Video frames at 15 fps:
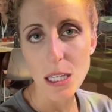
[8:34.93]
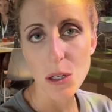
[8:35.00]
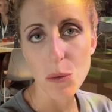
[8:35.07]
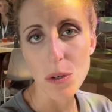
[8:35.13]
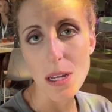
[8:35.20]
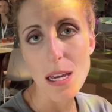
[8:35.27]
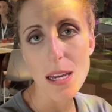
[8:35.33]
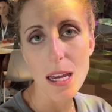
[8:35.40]

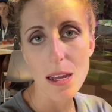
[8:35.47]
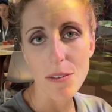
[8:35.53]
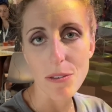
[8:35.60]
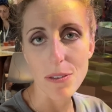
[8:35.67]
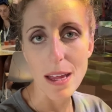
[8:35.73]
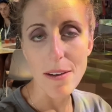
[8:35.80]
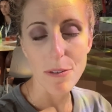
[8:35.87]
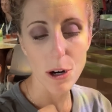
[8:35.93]
unique in
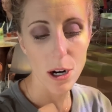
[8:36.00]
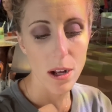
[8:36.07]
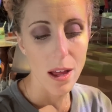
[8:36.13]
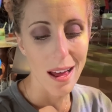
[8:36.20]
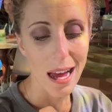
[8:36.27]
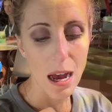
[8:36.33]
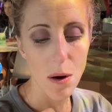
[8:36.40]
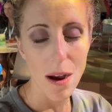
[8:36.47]
flavor.
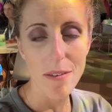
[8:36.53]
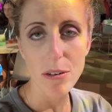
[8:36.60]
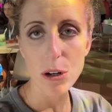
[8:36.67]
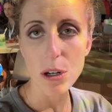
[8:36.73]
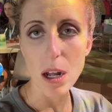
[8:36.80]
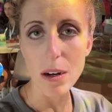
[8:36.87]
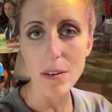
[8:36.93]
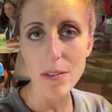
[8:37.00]
However,
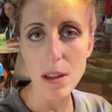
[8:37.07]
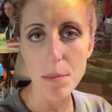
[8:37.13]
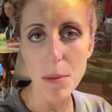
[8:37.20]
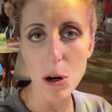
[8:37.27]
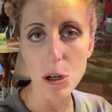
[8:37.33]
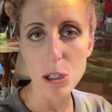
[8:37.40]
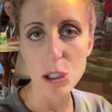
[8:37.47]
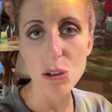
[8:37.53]
none of them
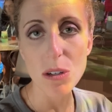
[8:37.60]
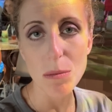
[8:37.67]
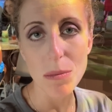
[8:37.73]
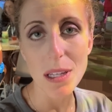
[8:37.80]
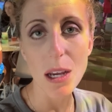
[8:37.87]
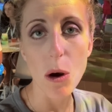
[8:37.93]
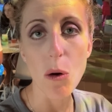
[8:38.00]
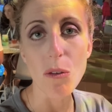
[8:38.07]
are
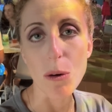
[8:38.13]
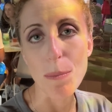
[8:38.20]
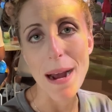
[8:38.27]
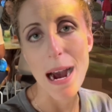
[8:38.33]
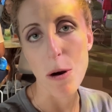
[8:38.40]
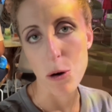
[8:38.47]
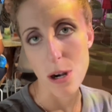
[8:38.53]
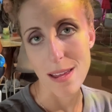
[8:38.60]
extremely
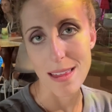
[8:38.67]
overpowering.